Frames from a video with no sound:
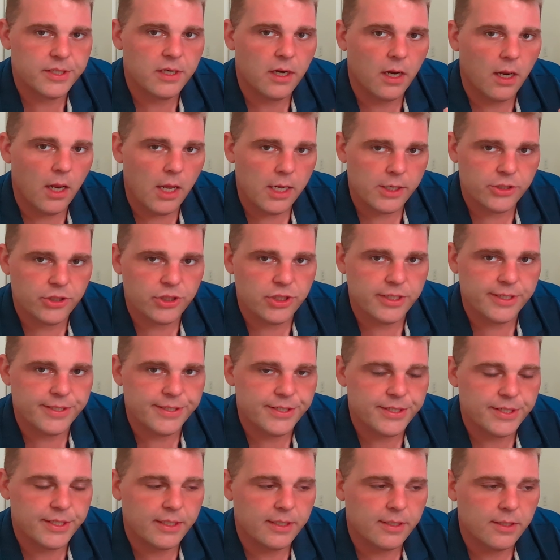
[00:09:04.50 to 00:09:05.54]
and
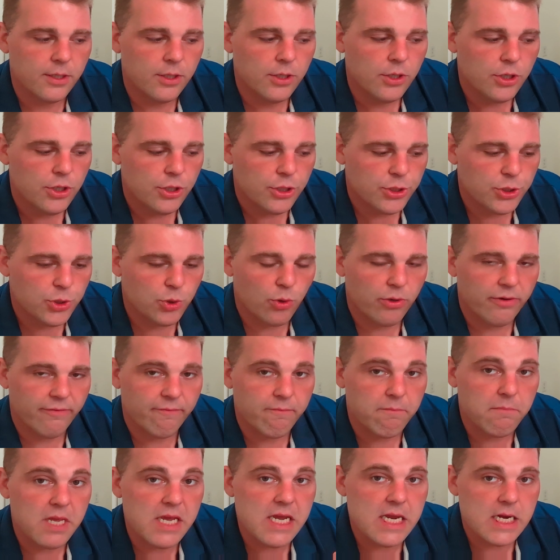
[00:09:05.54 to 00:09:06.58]
lushness and sort of
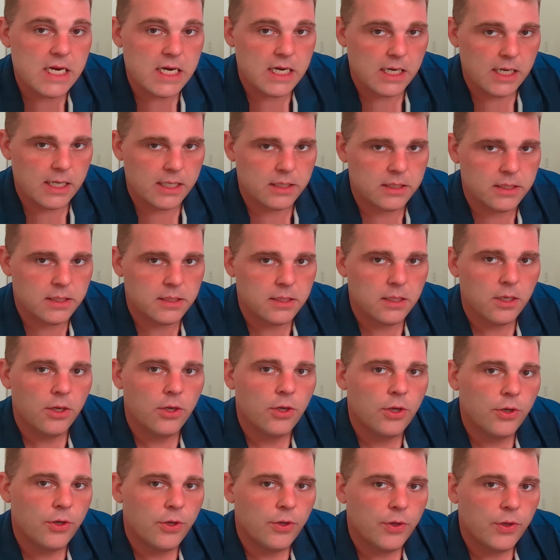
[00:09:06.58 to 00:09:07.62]
meatiness
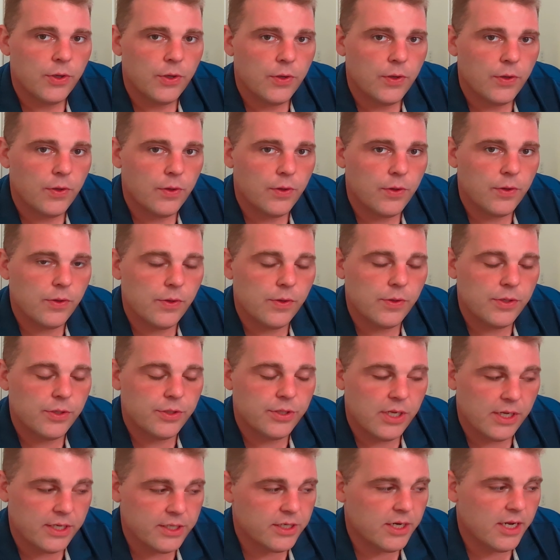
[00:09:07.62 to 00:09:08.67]

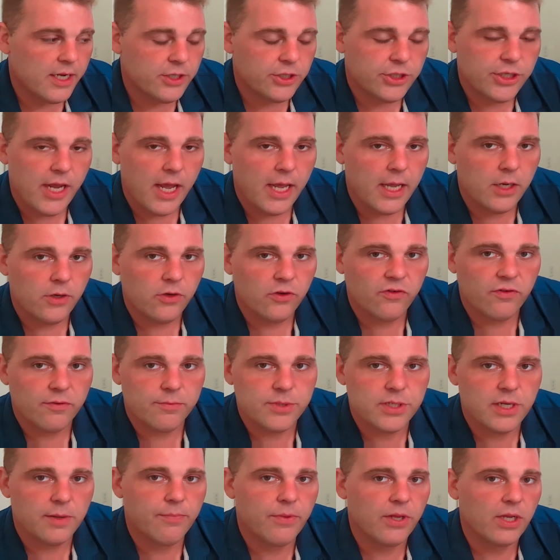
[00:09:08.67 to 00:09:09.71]
does not change
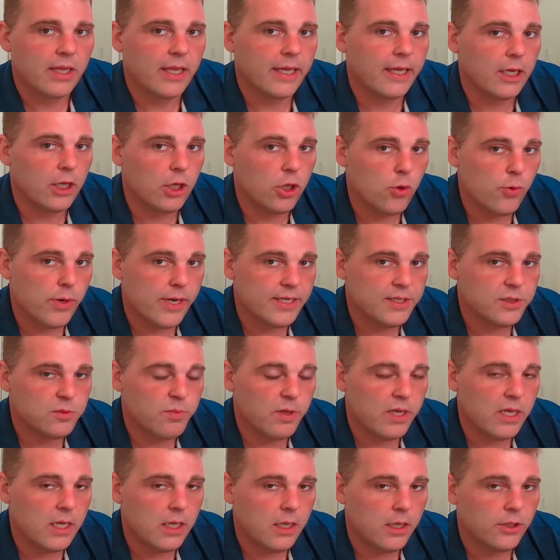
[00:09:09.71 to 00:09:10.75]
from something like a
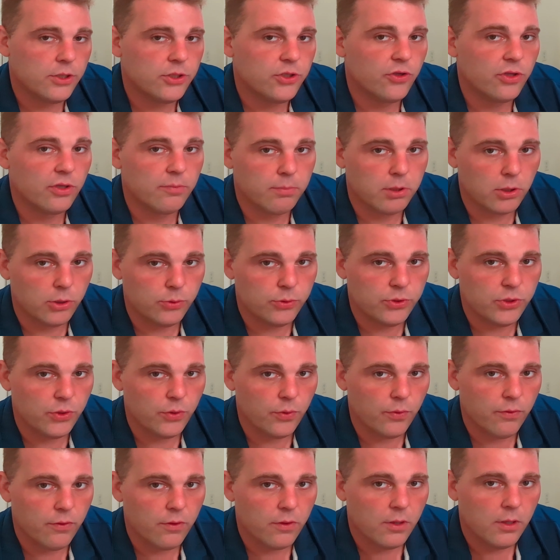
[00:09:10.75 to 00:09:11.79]
USB to the
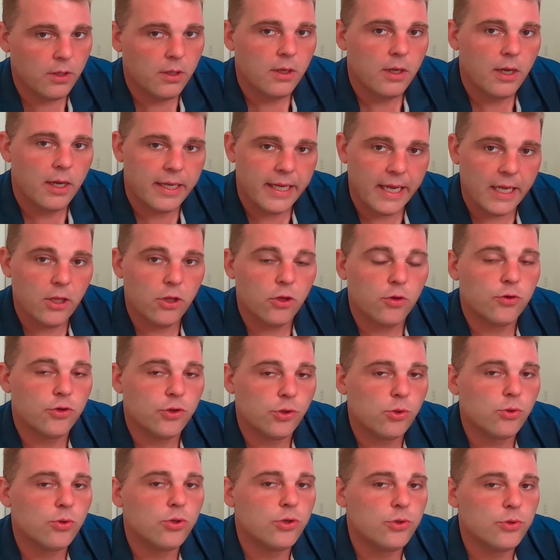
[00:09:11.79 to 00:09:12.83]
Bluetooth. Again, you
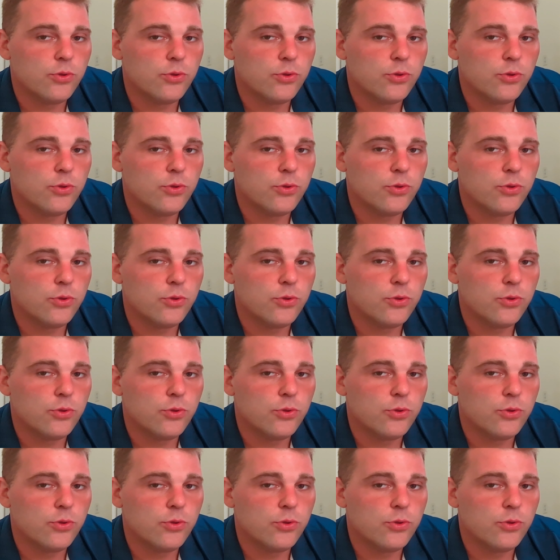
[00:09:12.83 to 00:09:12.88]
do